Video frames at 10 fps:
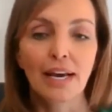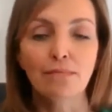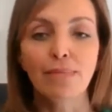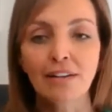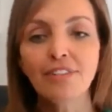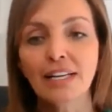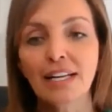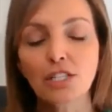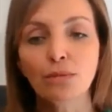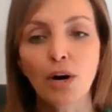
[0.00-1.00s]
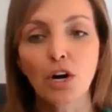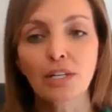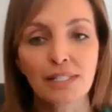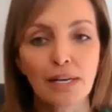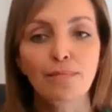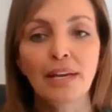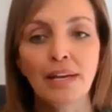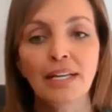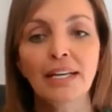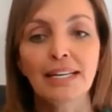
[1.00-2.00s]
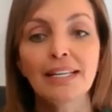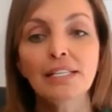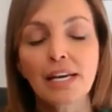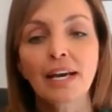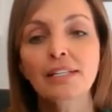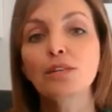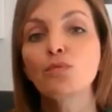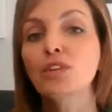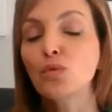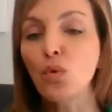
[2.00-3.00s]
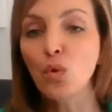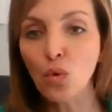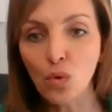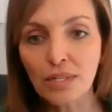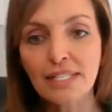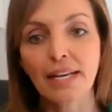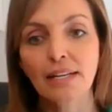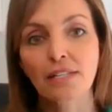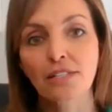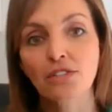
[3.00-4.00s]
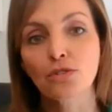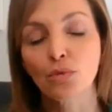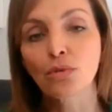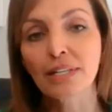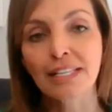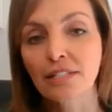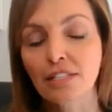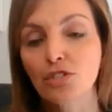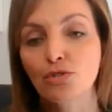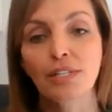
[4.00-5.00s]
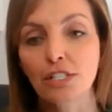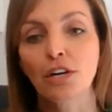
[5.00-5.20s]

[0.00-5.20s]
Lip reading: and by financial markets, I mean interacting with all sectors and all industries,